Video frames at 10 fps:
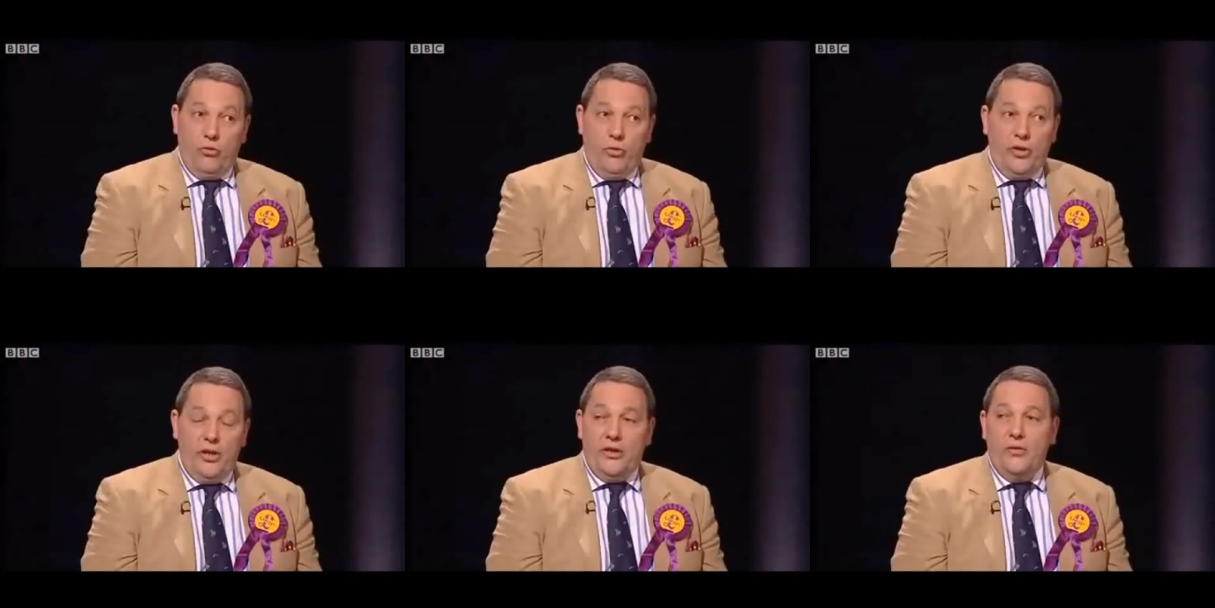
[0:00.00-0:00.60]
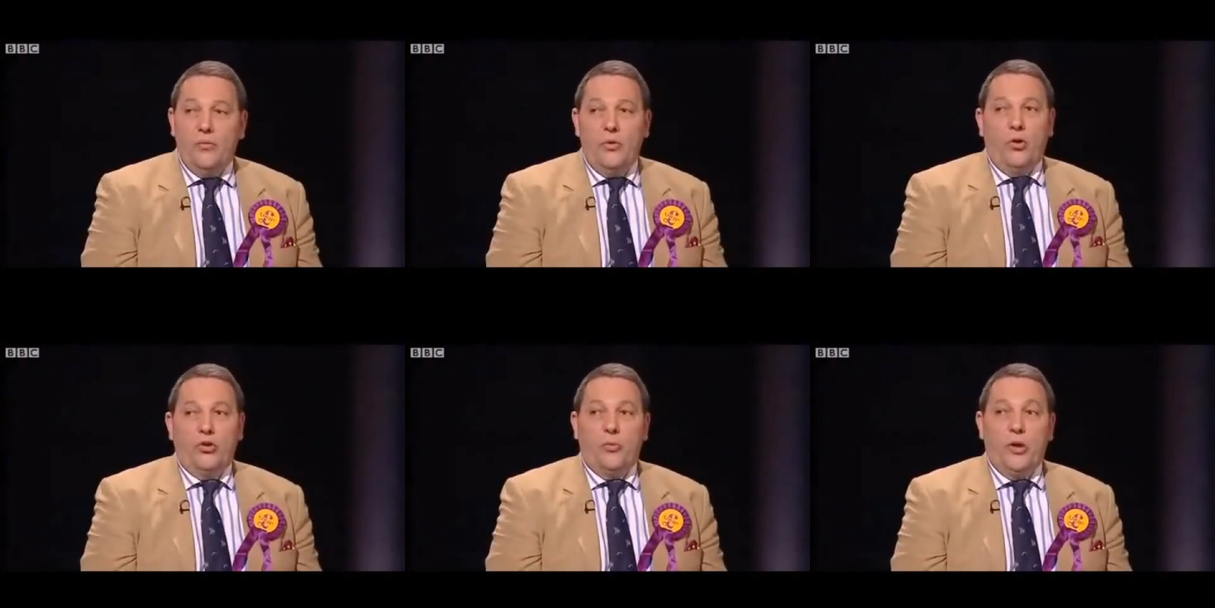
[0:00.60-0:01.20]
do indeed. We
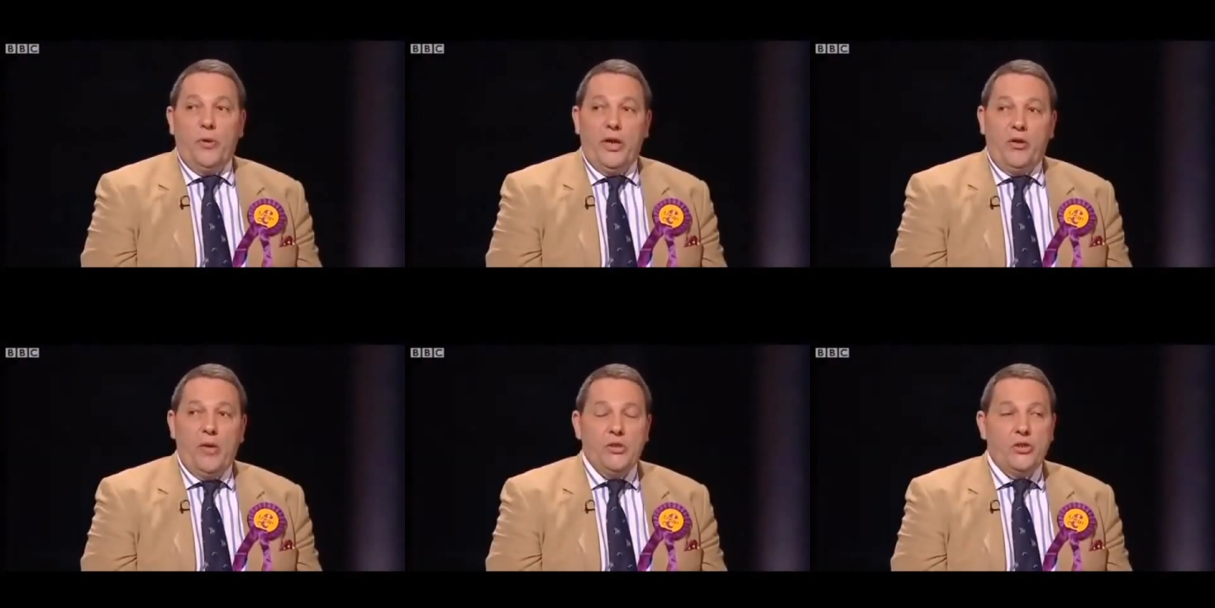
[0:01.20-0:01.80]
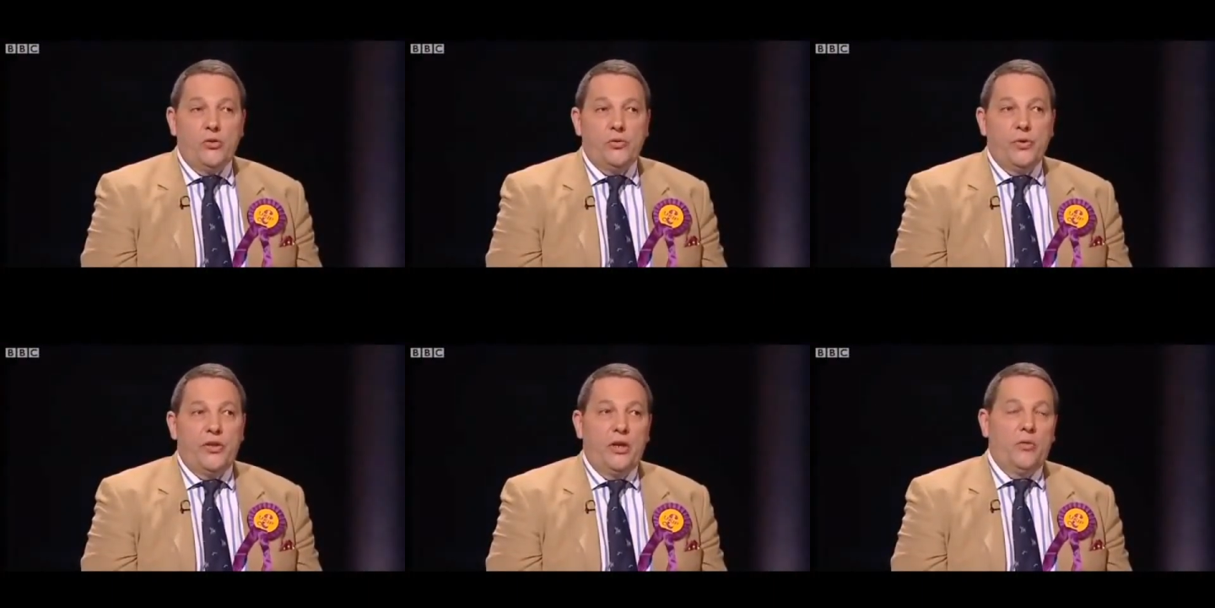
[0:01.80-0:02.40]
want to bring back grammar schools.
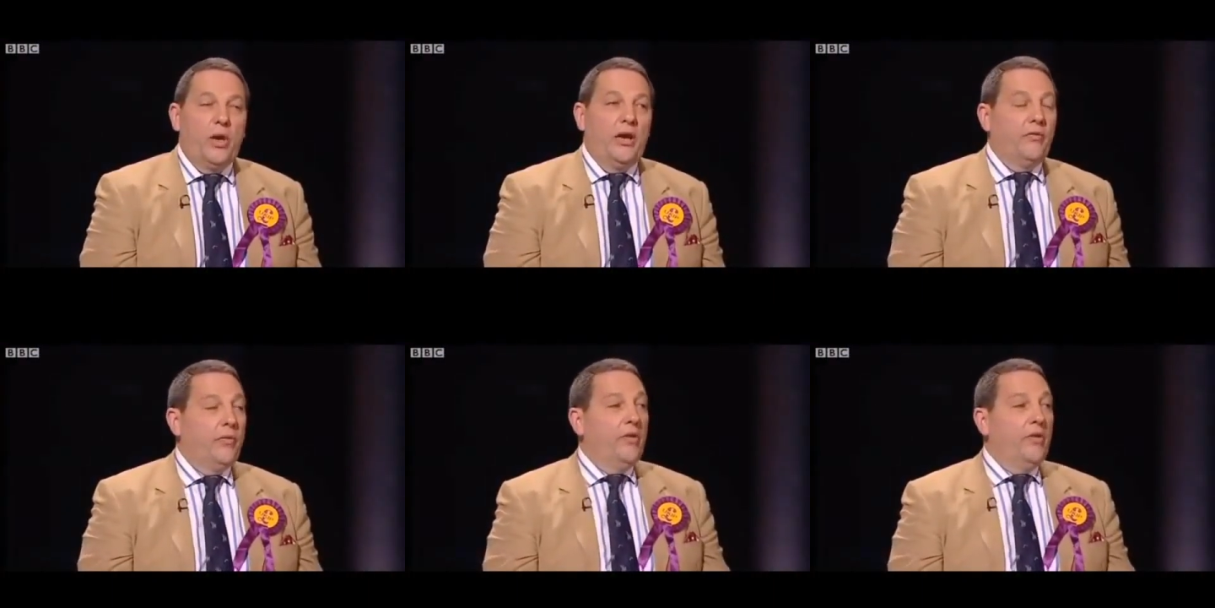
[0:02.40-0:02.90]
We think we had.